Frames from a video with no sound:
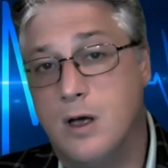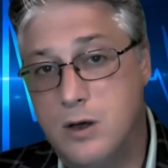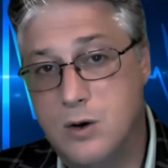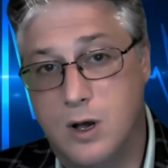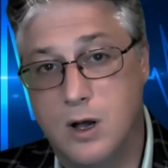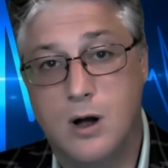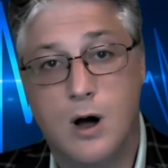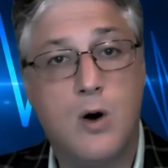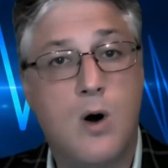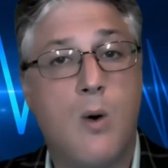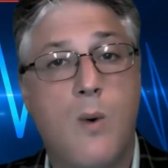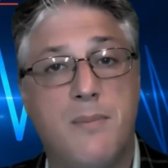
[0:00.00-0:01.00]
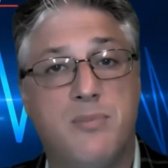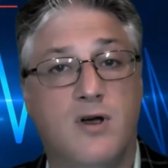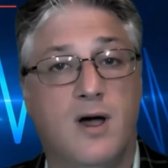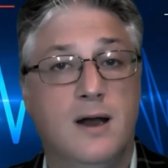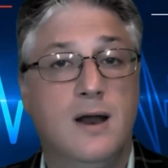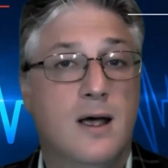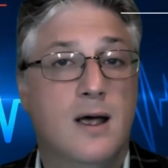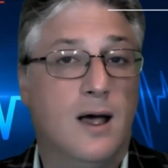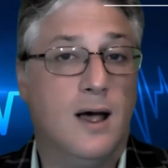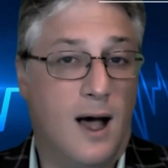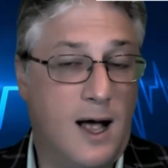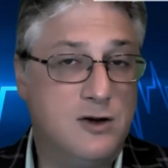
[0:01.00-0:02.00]
you can go to our website,
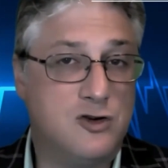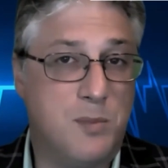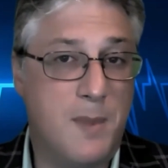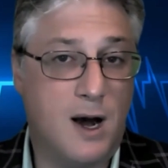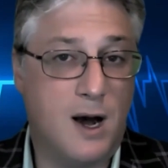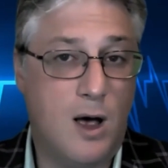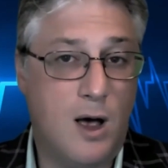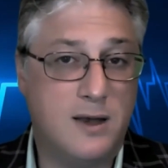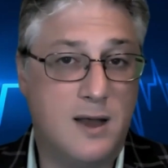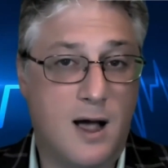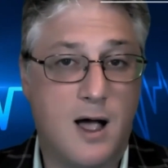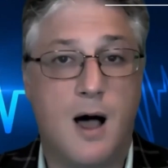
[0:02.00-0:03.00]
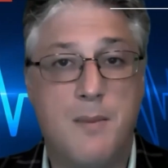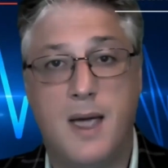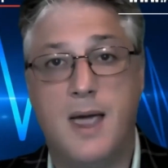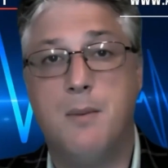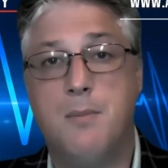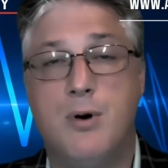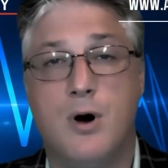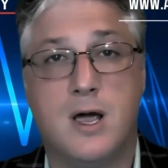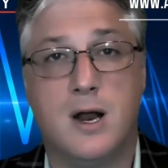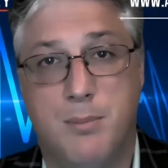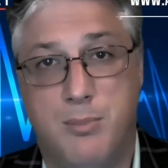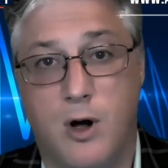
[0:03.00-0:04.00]
andresmejerlaw.com, and
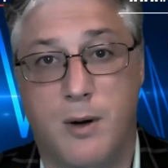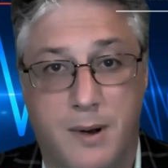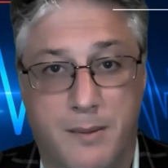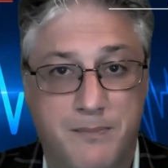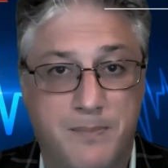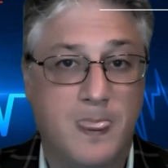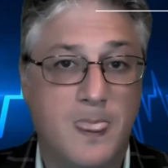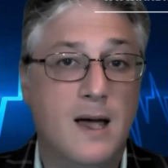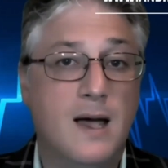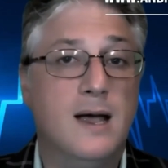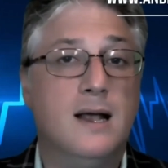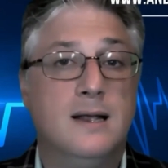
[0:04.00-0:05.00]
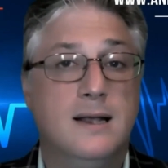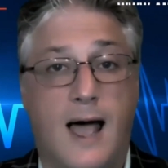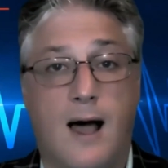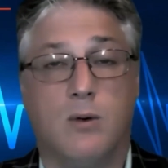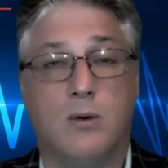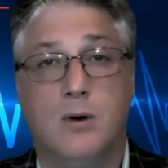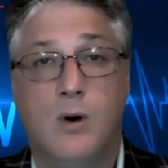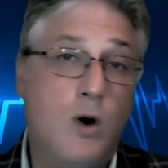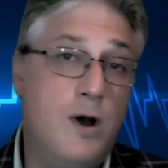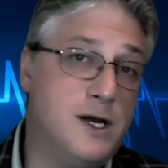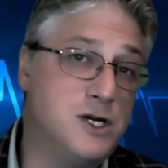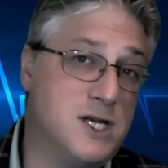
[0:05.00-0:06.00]
book an appointment. Now,
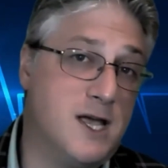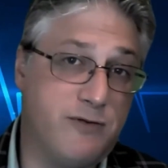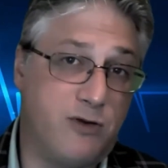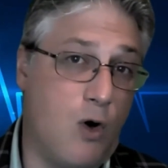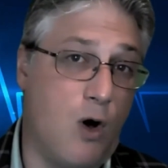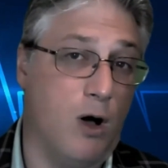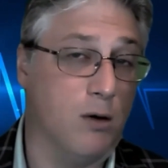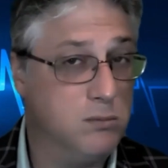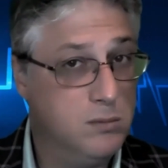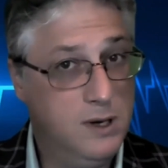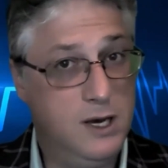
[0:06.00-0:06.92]
or you can just give us a call.